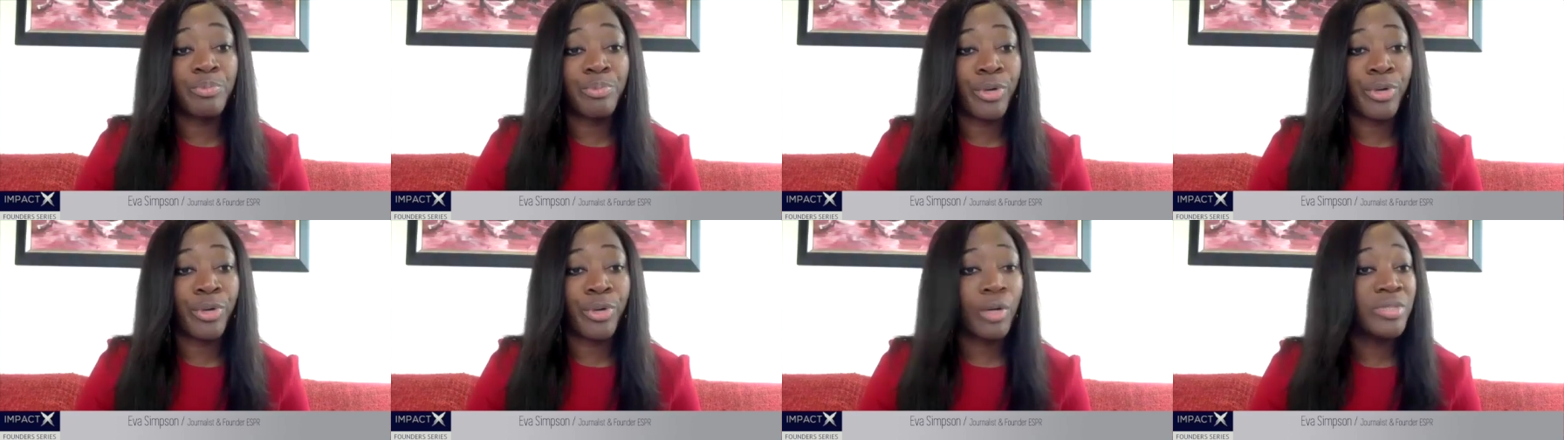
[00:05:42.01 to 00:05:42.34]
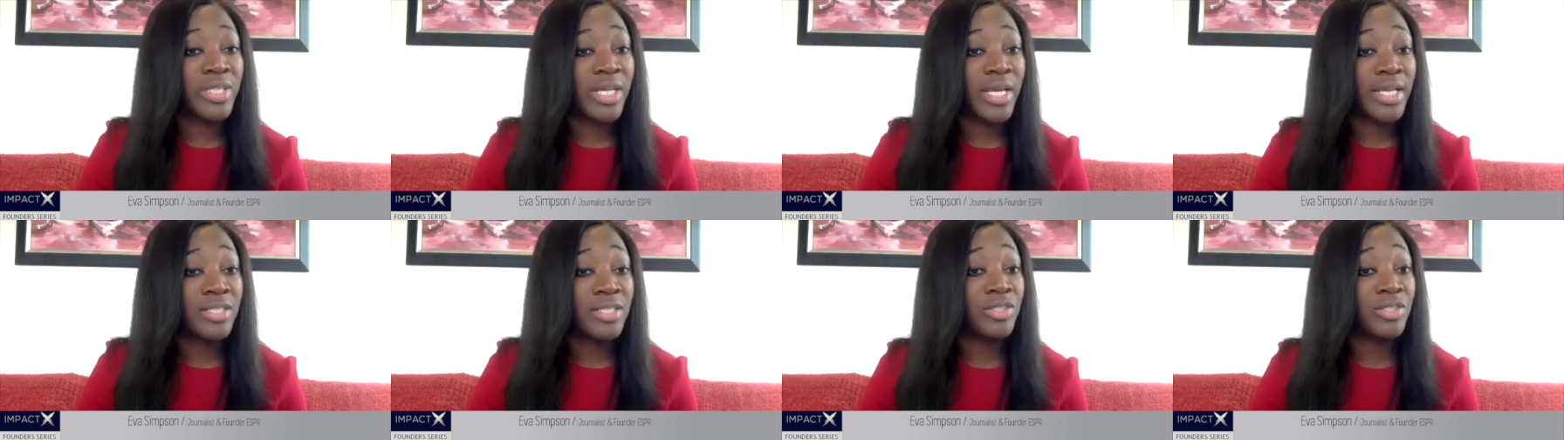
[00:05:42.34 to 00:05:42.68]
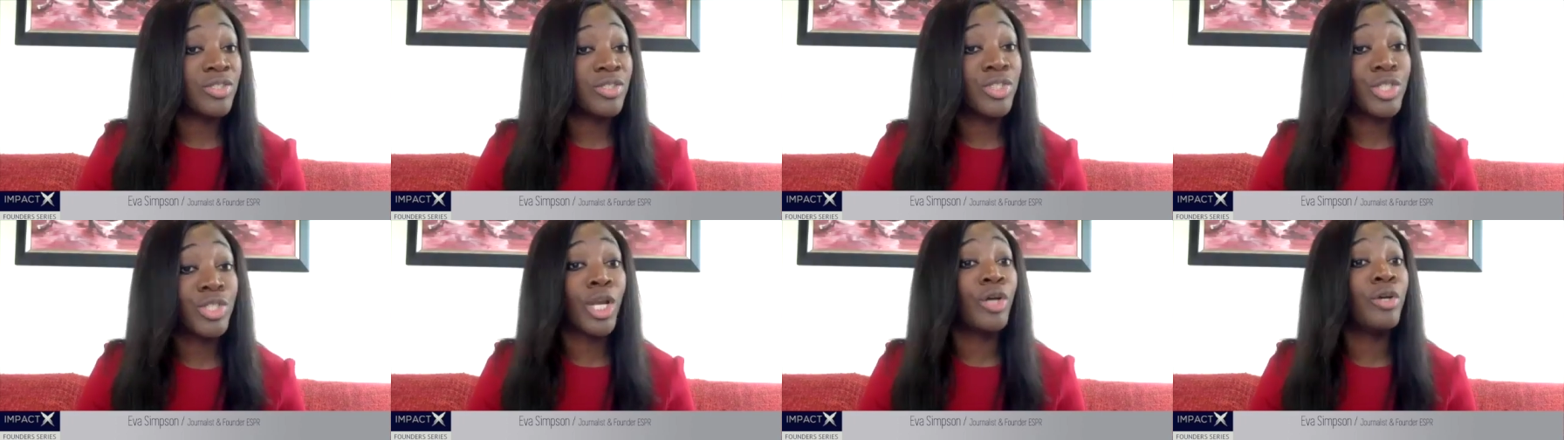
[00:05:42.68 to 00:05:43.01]

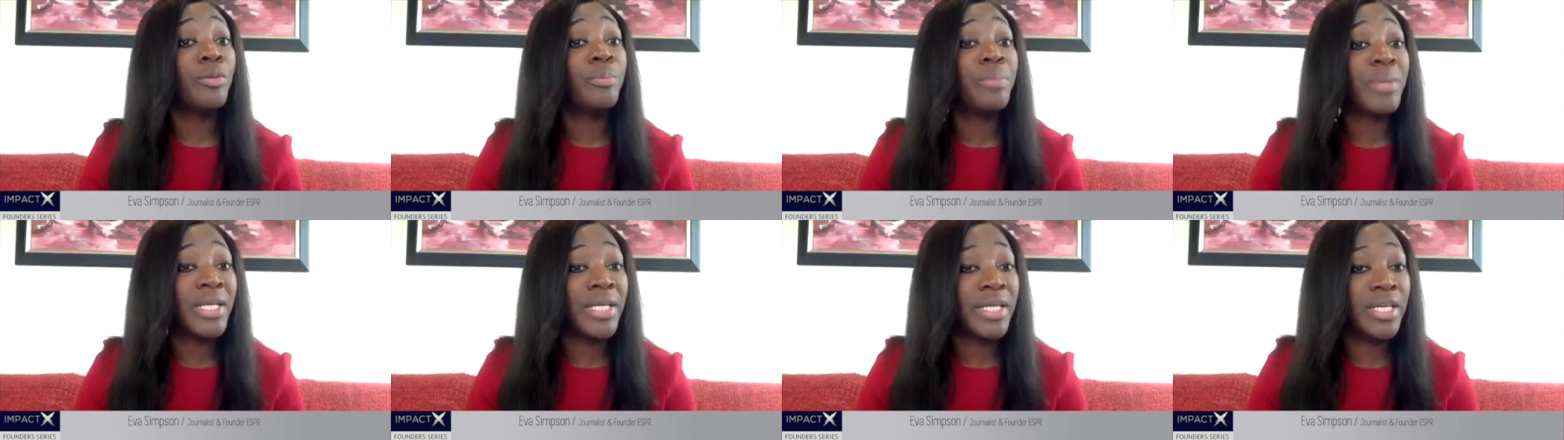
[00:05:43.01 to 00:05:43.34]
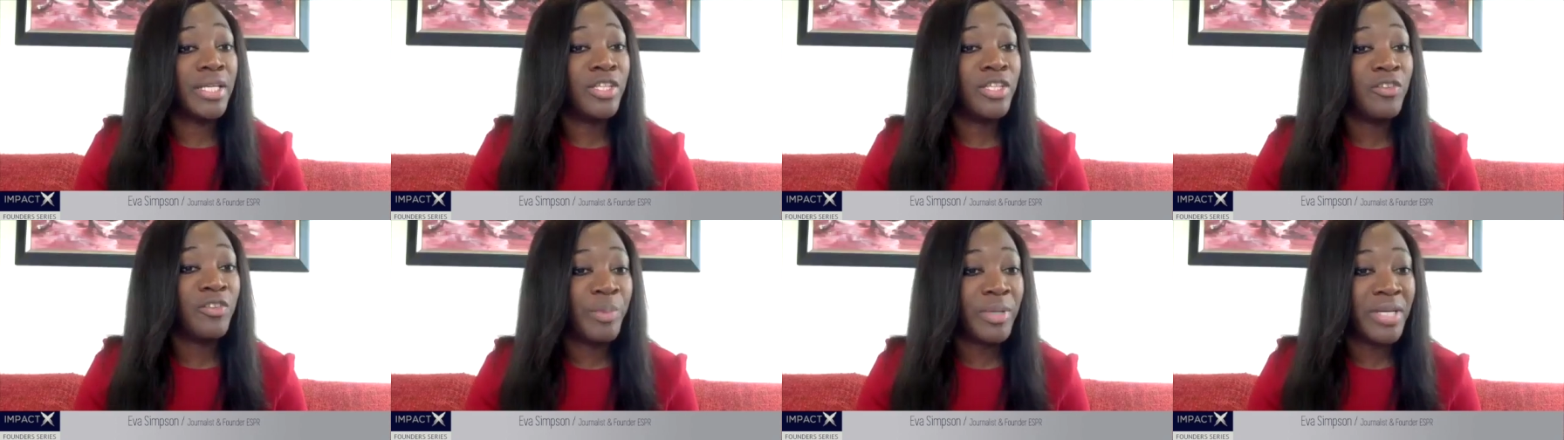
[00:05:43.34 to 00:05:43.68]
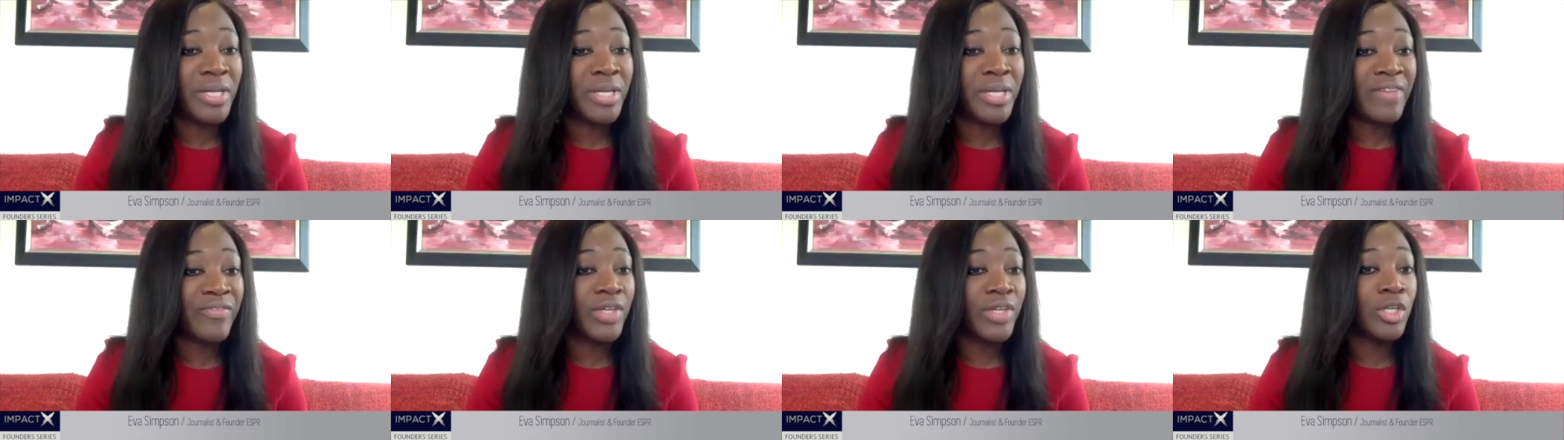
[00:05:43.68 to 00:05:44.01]
protests globally, you've been
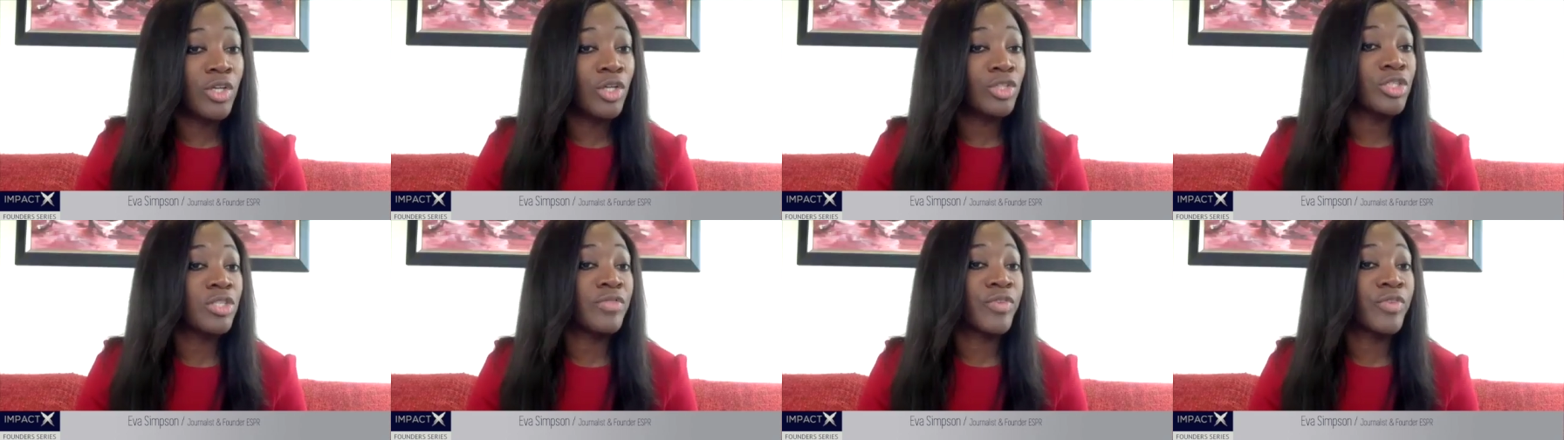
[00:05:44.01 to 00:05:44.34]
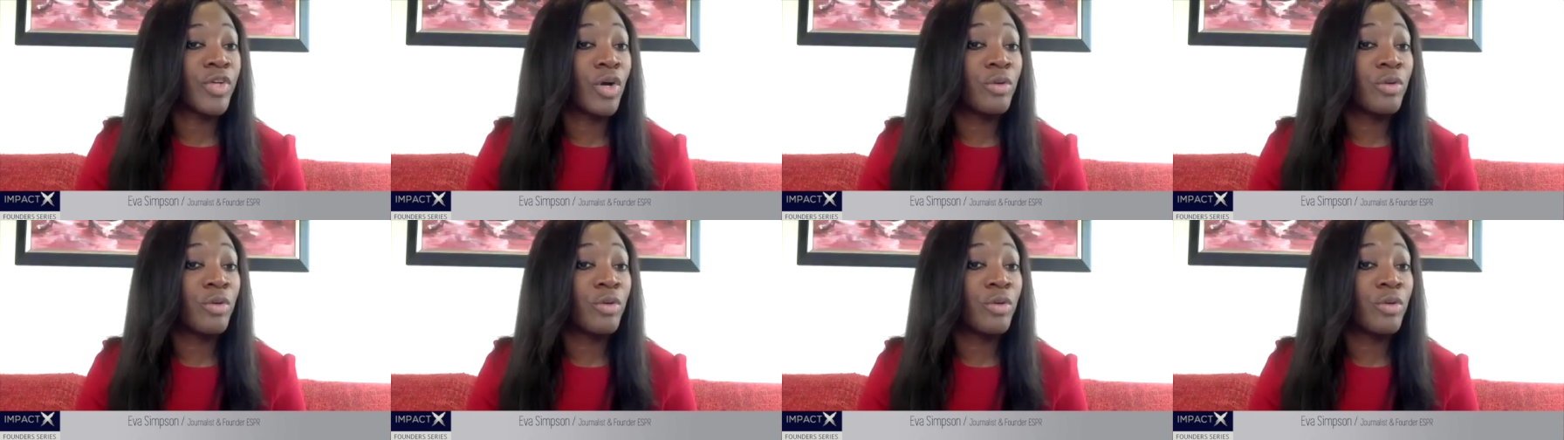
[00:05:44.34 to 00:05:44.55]
having lots of